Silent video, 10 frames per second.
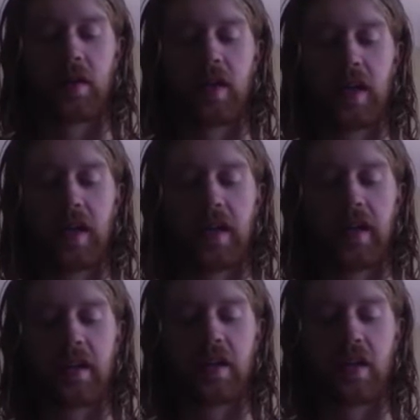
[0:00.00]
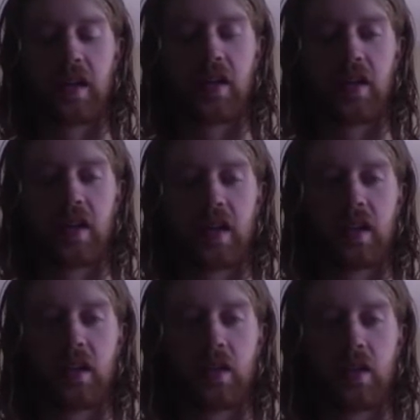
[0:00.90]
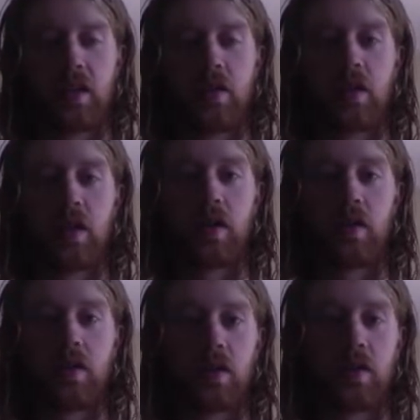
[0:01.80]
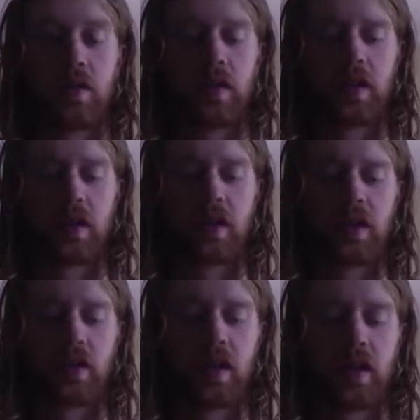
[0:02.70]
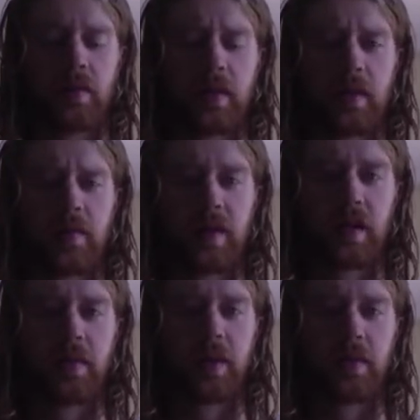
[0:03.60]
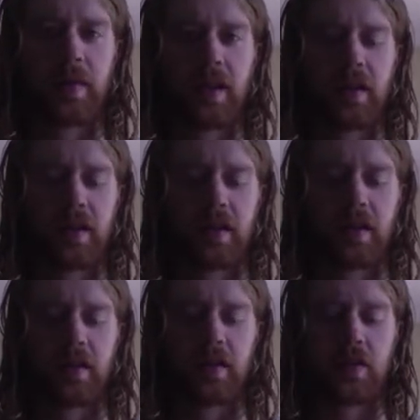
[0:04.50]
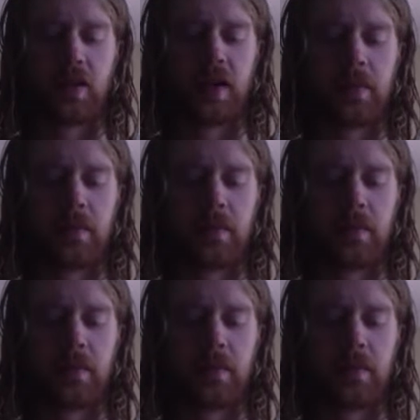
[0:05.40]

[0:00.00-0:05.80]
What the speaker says: Rishloo. Really good, like a prog metal band, hard to describe.